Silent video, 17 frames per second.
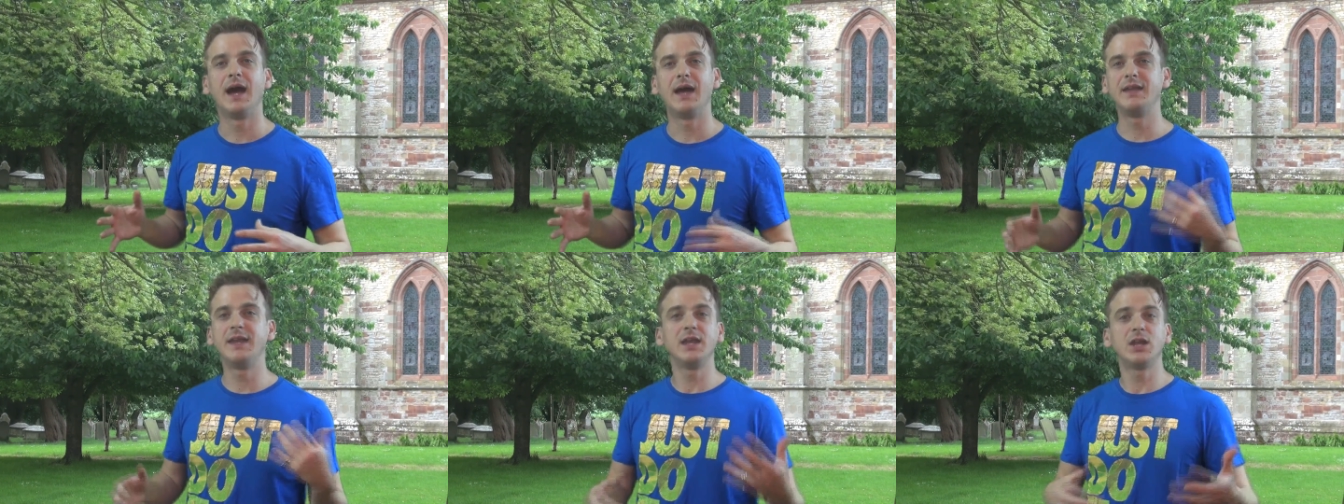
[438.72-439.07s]

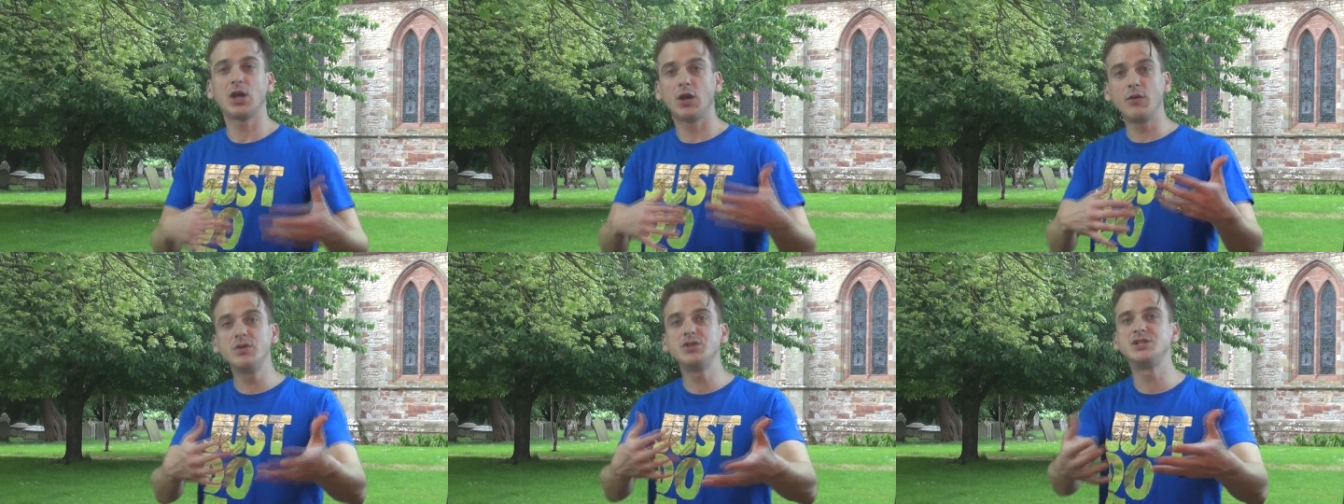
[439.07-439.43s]
and it
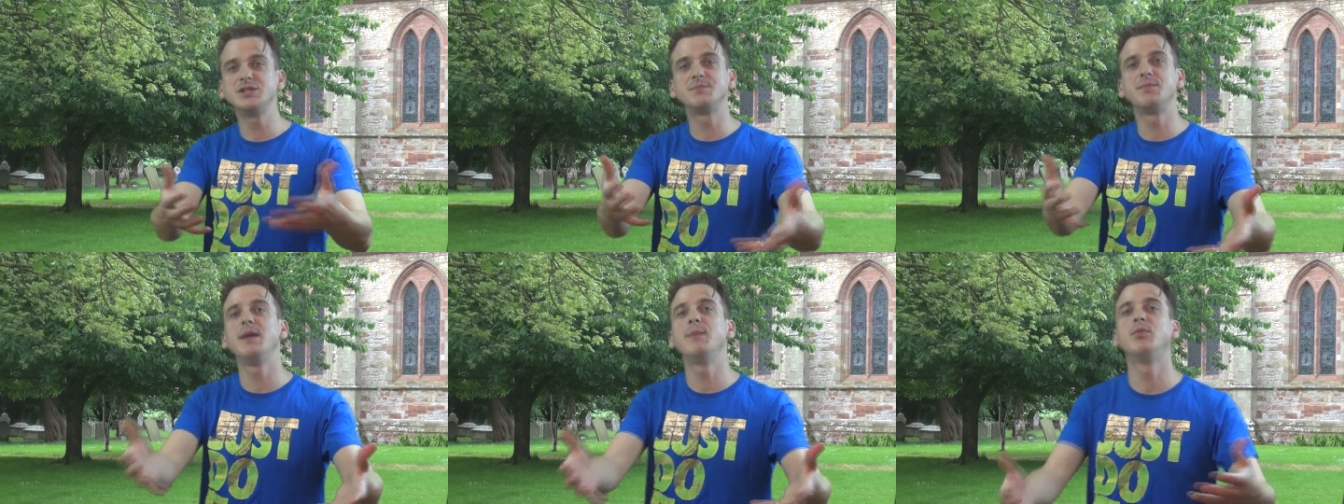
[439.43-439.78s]

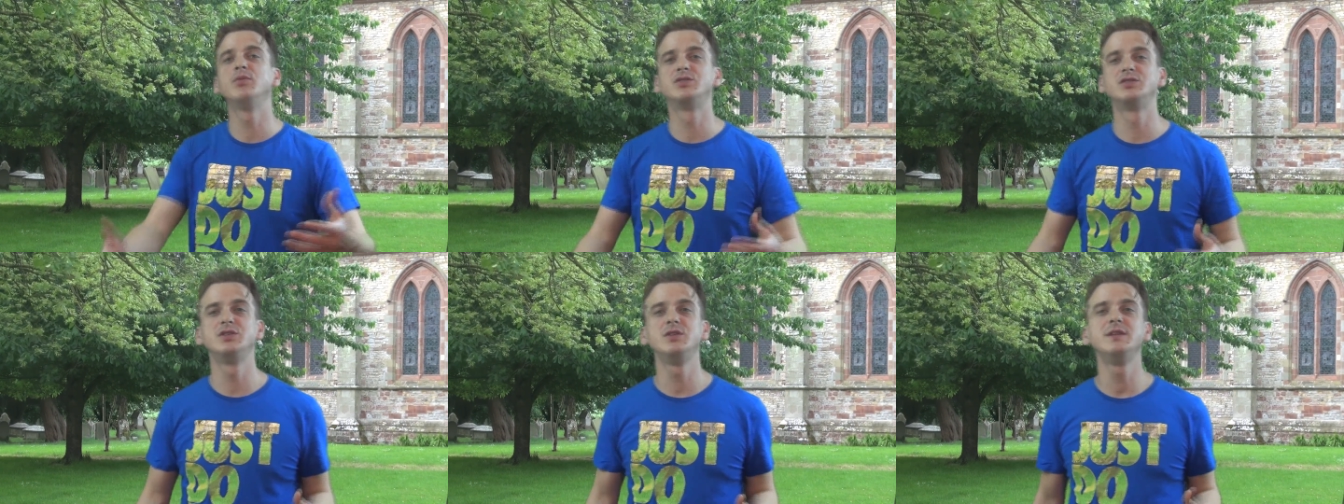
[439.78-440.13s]
encourages
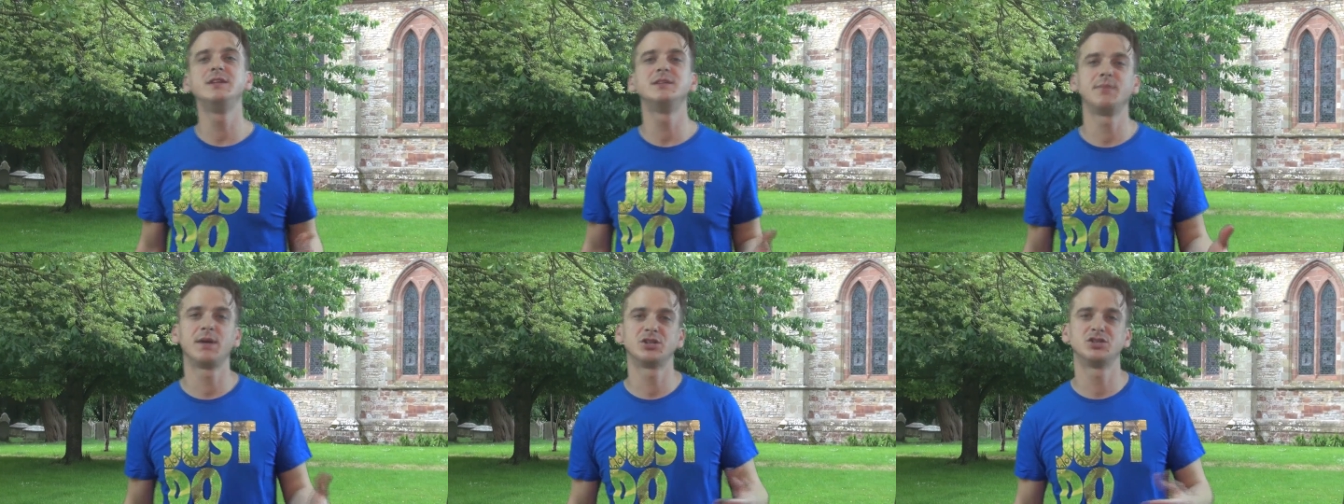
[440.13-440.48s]
people to do
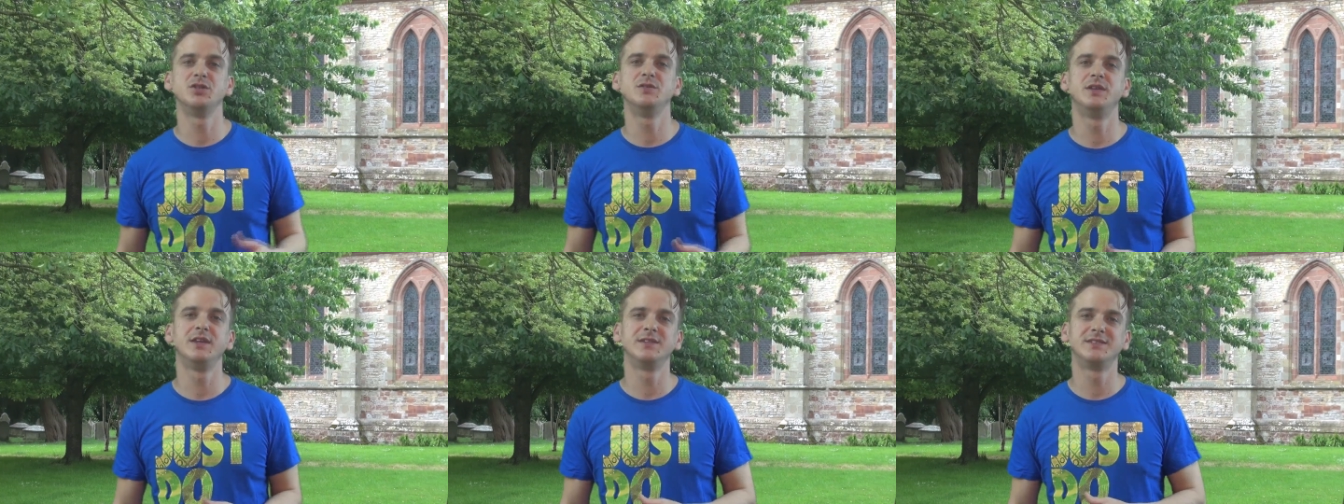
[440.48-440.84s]
these mass
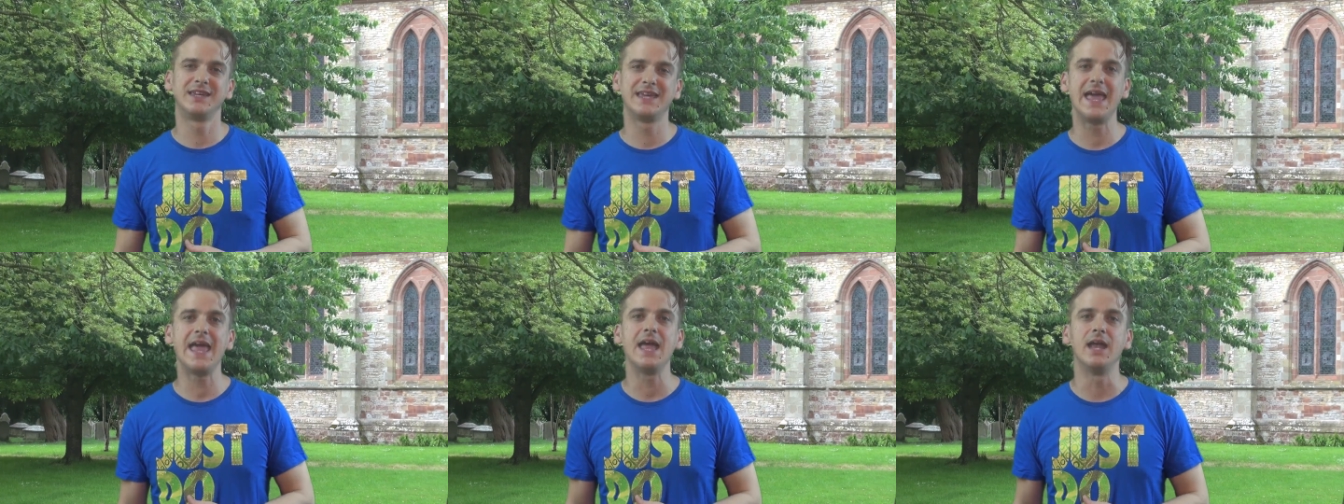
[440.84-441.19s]
shootings
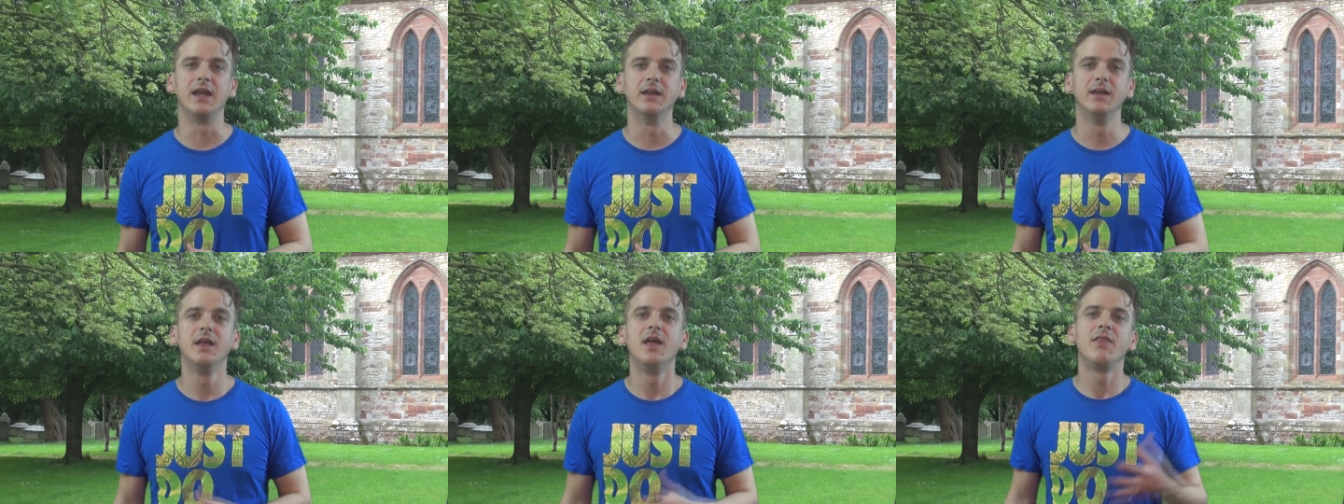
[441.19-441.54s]

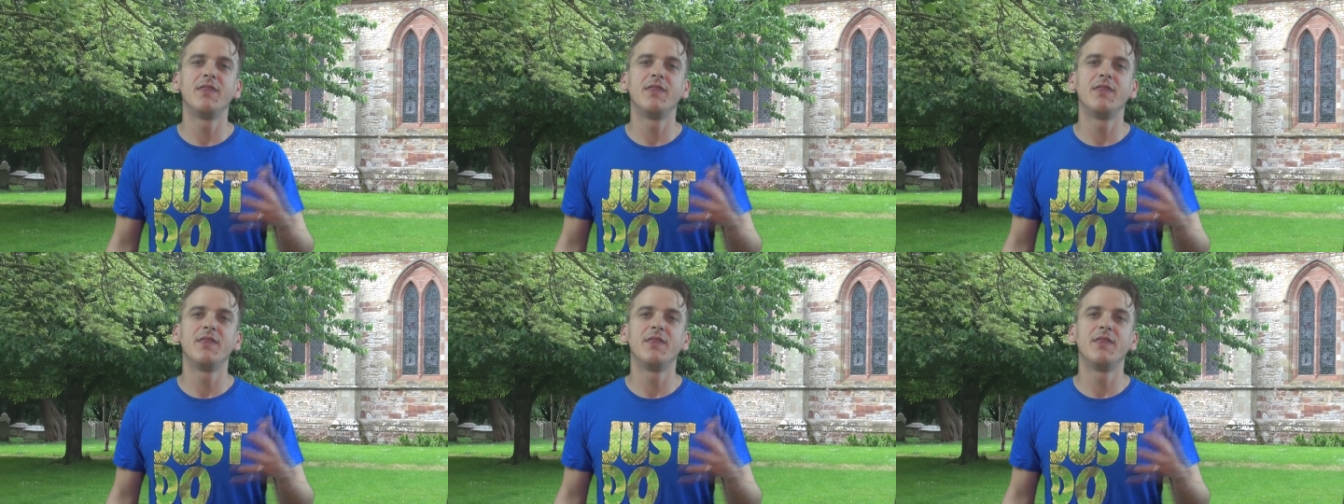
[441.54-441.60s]
again.